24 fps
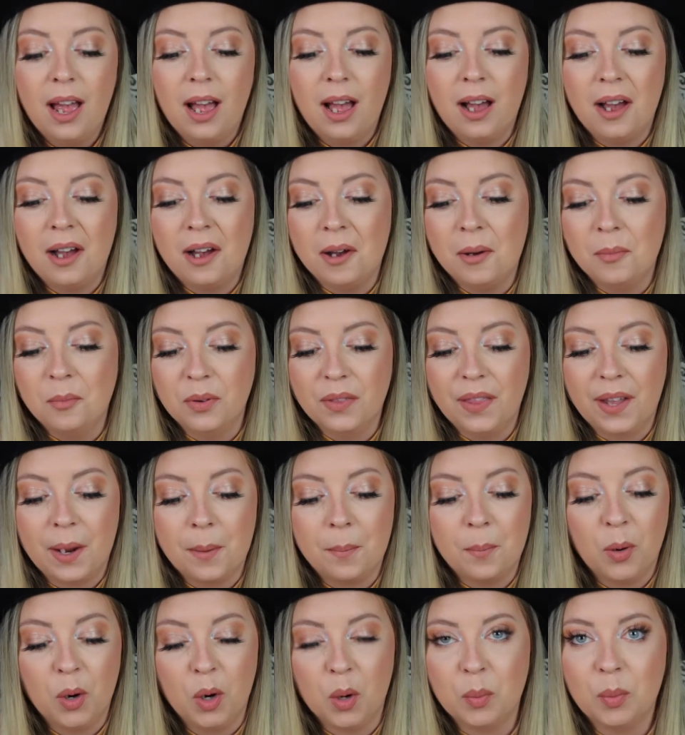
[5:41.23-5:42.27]
um, with like a
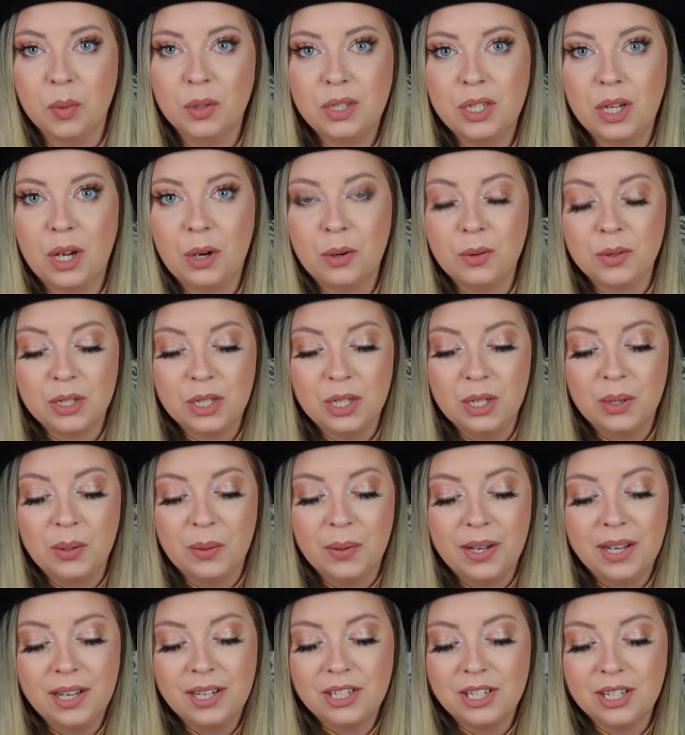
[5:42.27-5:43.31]
purple tone to it.